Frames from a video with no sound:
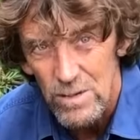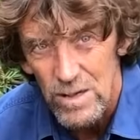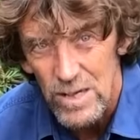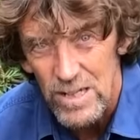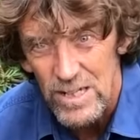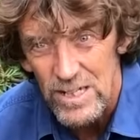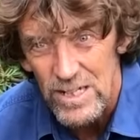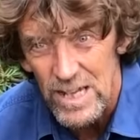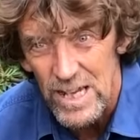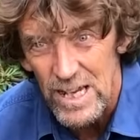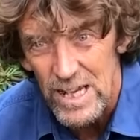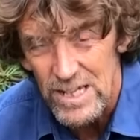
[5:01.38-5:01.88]

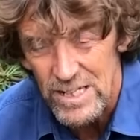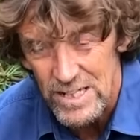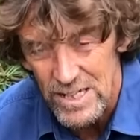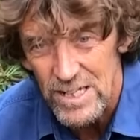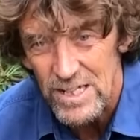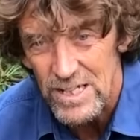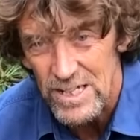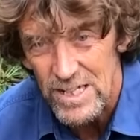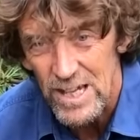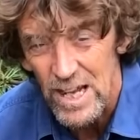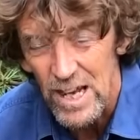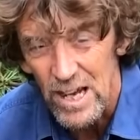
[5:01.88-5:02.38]
because it's going
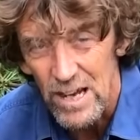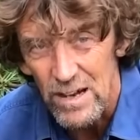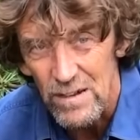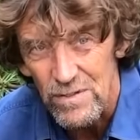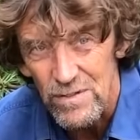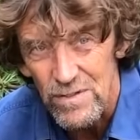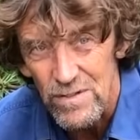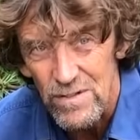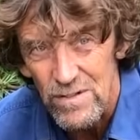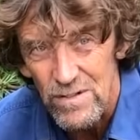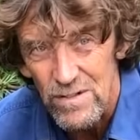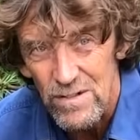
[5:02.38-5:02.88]
to
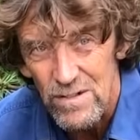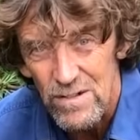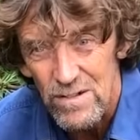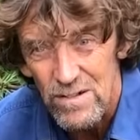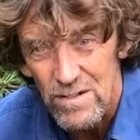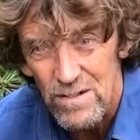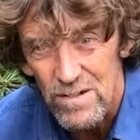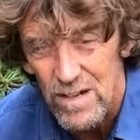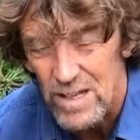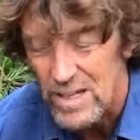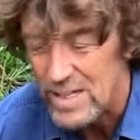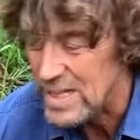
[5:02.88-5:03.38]
starve.
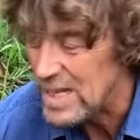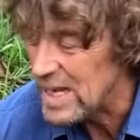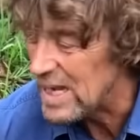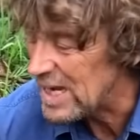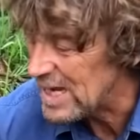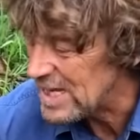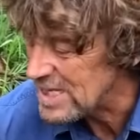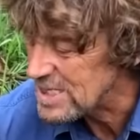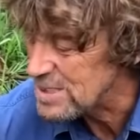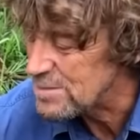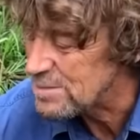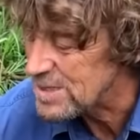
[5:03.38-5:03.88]
right? There
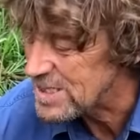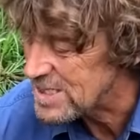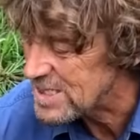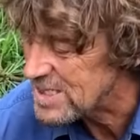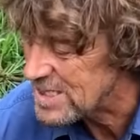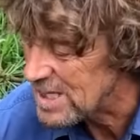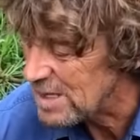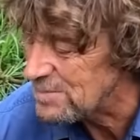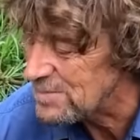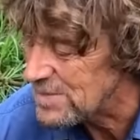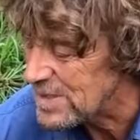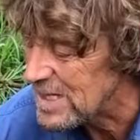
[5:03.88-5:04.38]
has to be
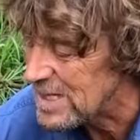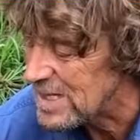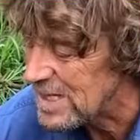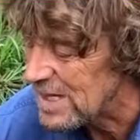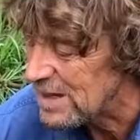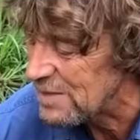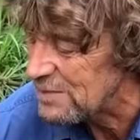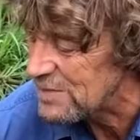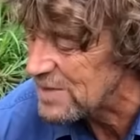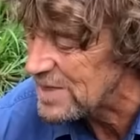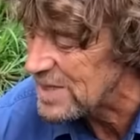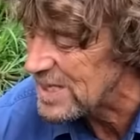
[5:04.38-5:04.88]
something
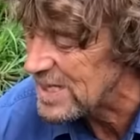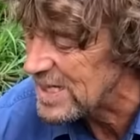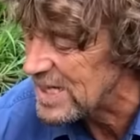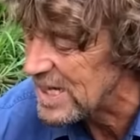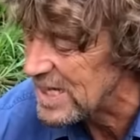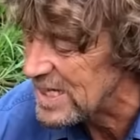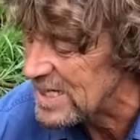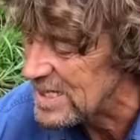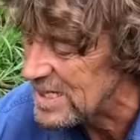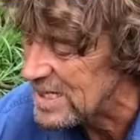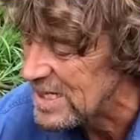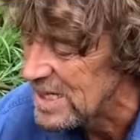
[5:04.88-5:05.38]
left at the
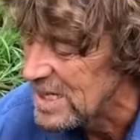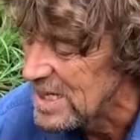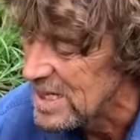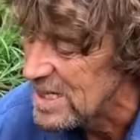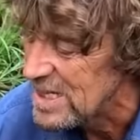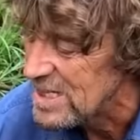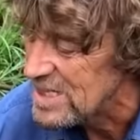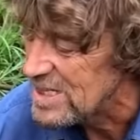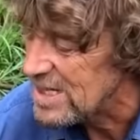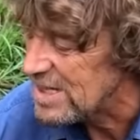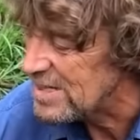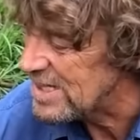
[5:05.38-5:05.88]
end.
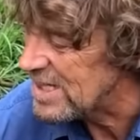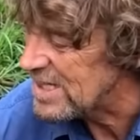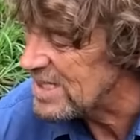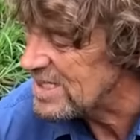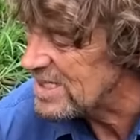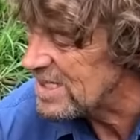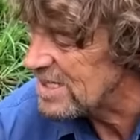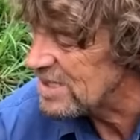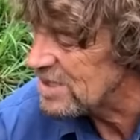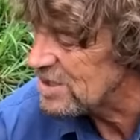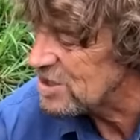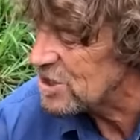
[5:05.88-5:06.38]
So
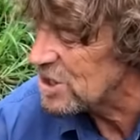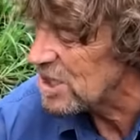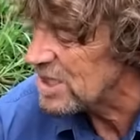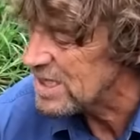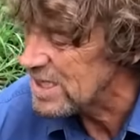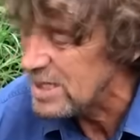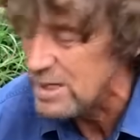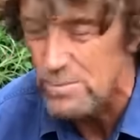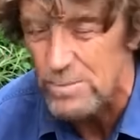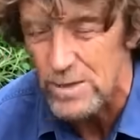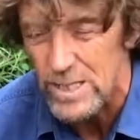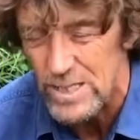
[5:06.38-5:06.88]
these little
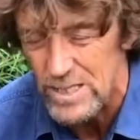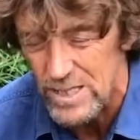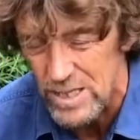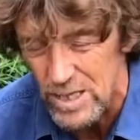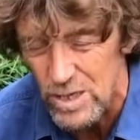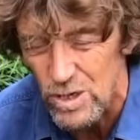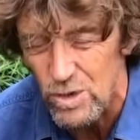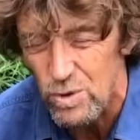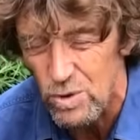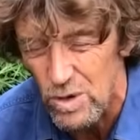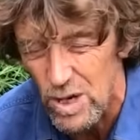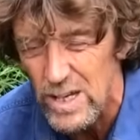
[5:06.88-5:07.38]
chunky bits are
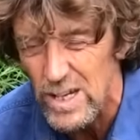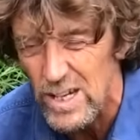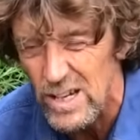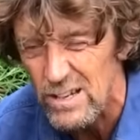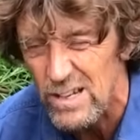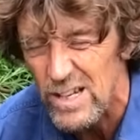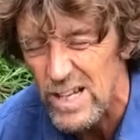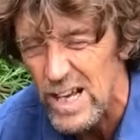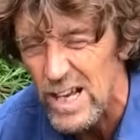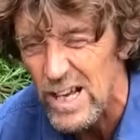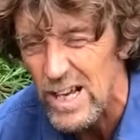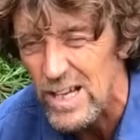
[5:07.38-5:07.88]
quite
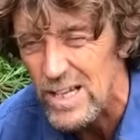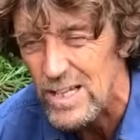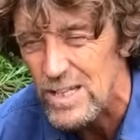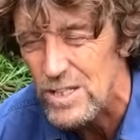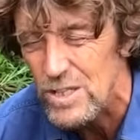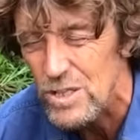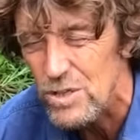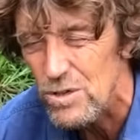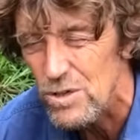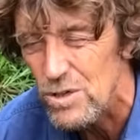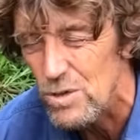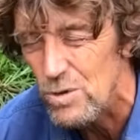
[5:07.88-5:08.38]
okay.
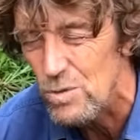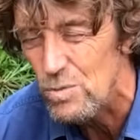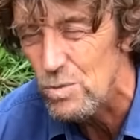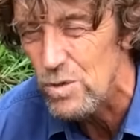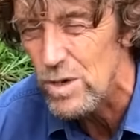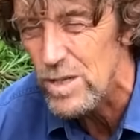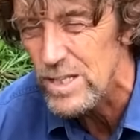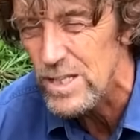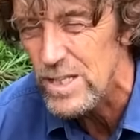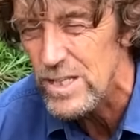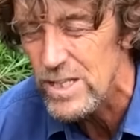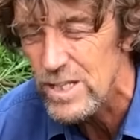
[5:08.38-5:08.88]
So your
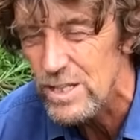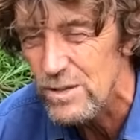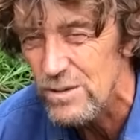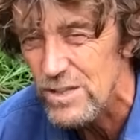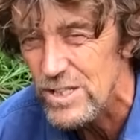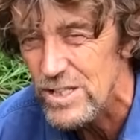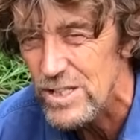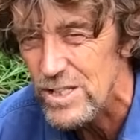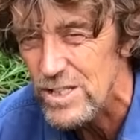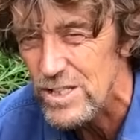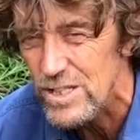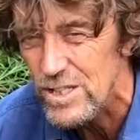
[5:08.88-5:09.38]
1 to 2
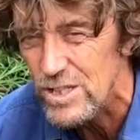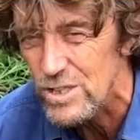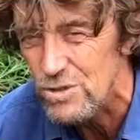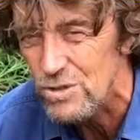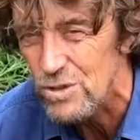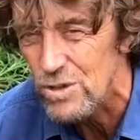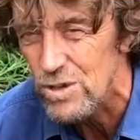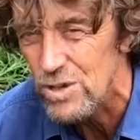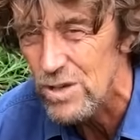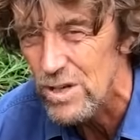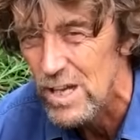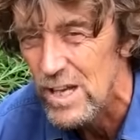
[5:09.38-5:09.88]
inches of
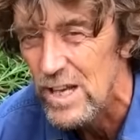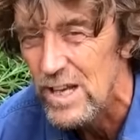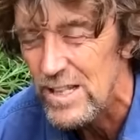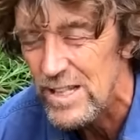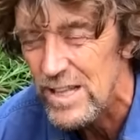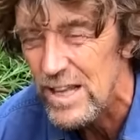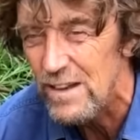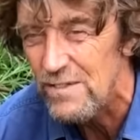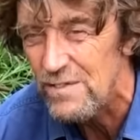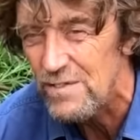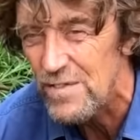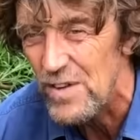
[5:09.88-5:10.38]
straw,
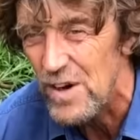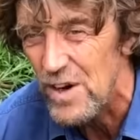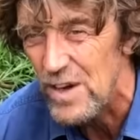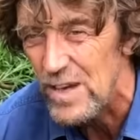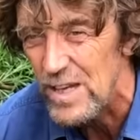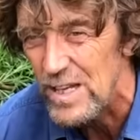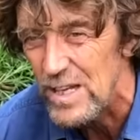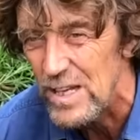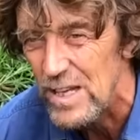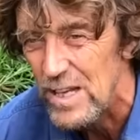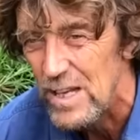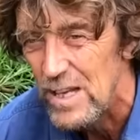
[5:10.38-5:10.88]
they're
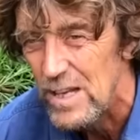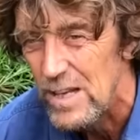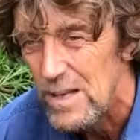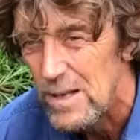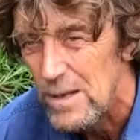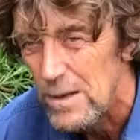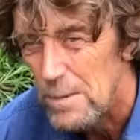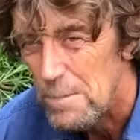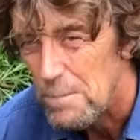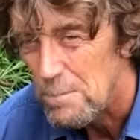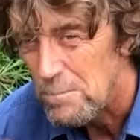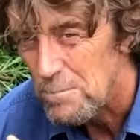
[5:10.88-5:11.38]
fine.
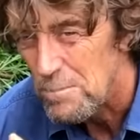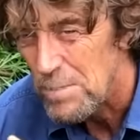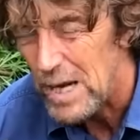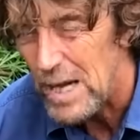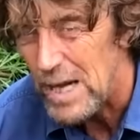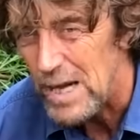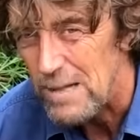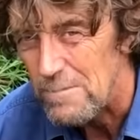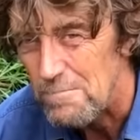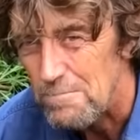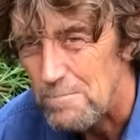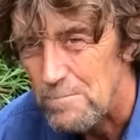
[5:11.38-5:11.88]

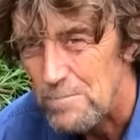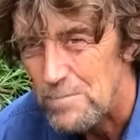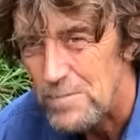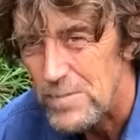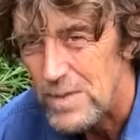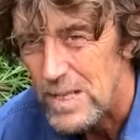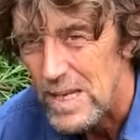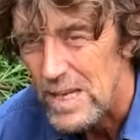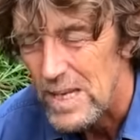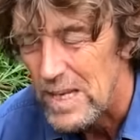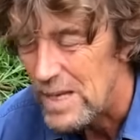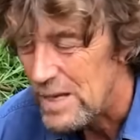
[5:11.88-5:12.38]
But
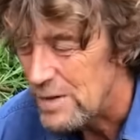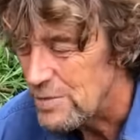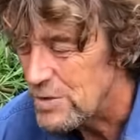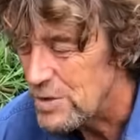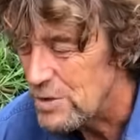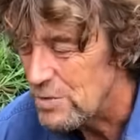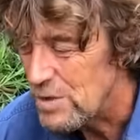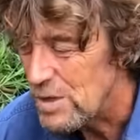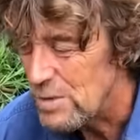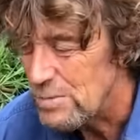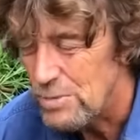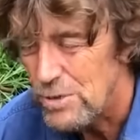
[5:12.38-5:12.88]
if
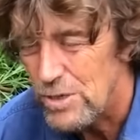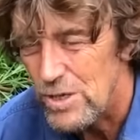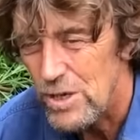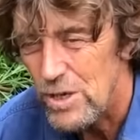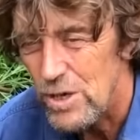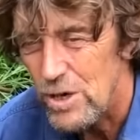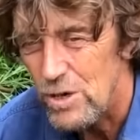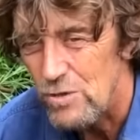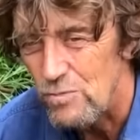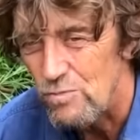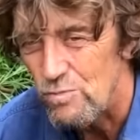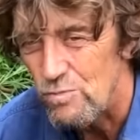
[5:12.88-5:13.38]
you want to put
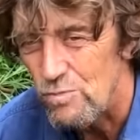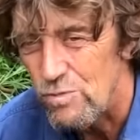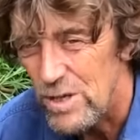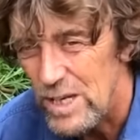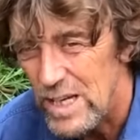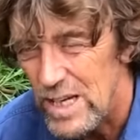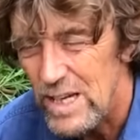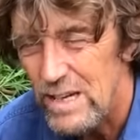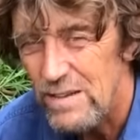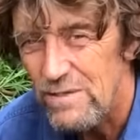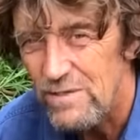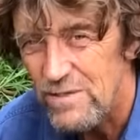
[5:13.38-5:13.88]
it on
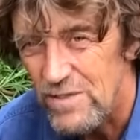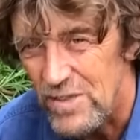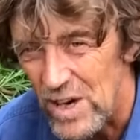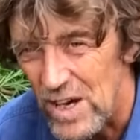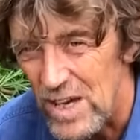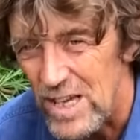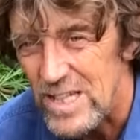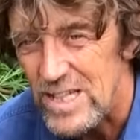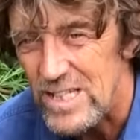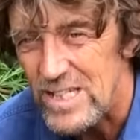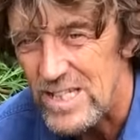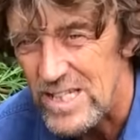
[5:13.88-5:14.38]
really
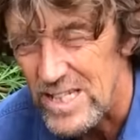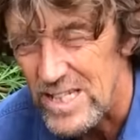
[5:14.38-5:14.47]
fine